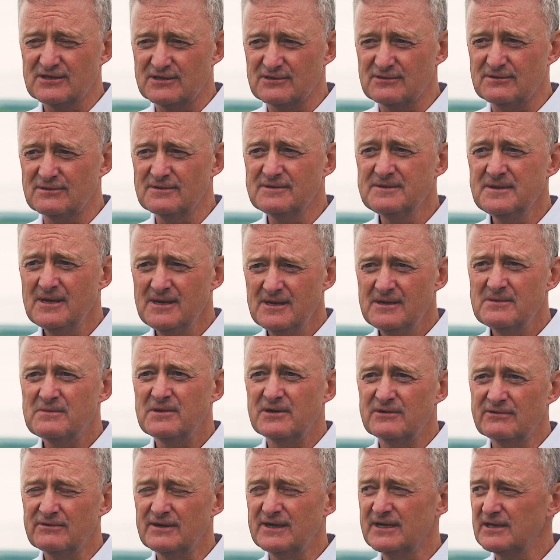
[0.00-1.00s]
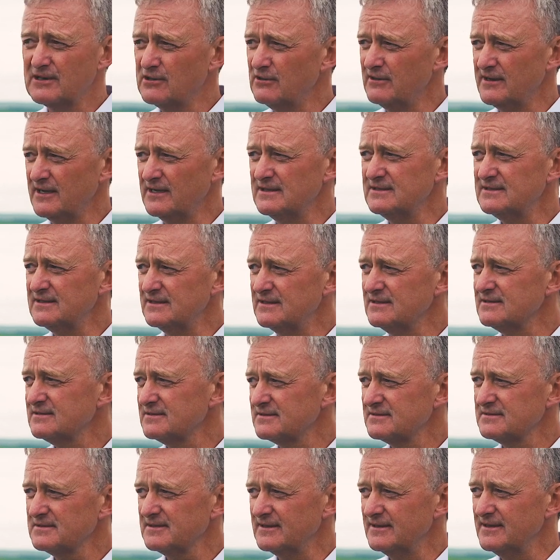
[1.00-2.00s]
ago, but really got into
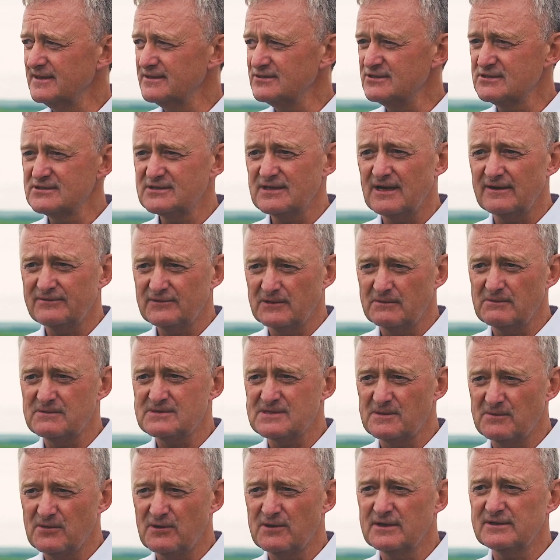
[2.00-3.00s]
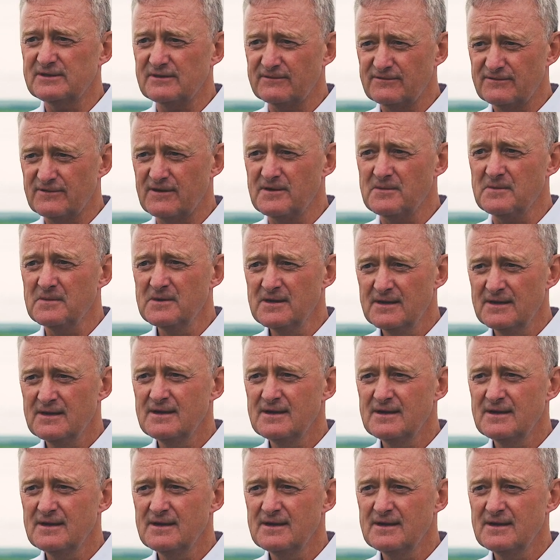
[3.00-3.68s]
it just after I was a monitor farm.